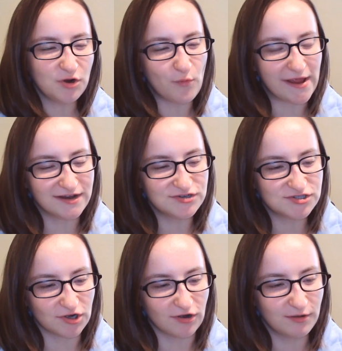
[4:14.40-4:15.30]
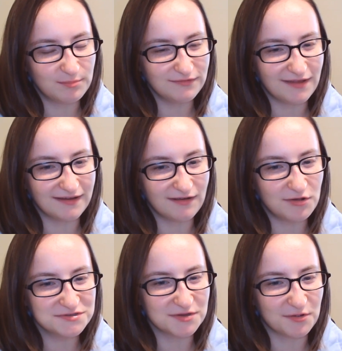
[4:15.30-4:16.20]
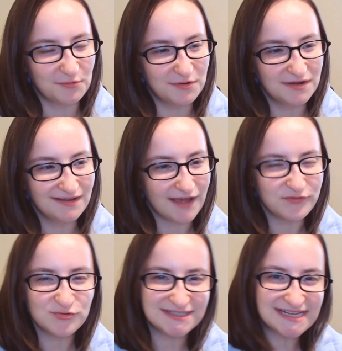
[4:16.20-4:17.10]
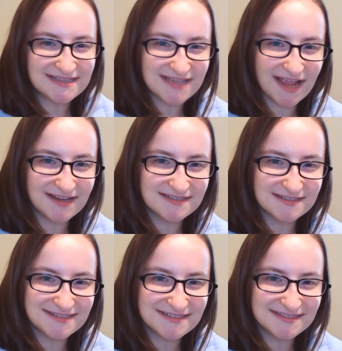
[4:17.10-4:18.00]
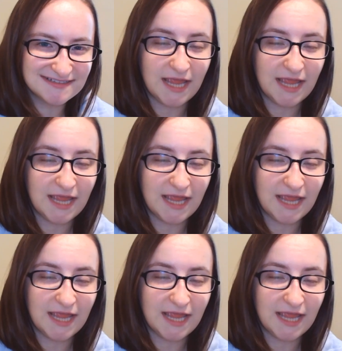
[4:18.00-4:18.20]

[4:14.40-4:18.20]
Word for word: in a way, sure, but like, also, have you seen scientists?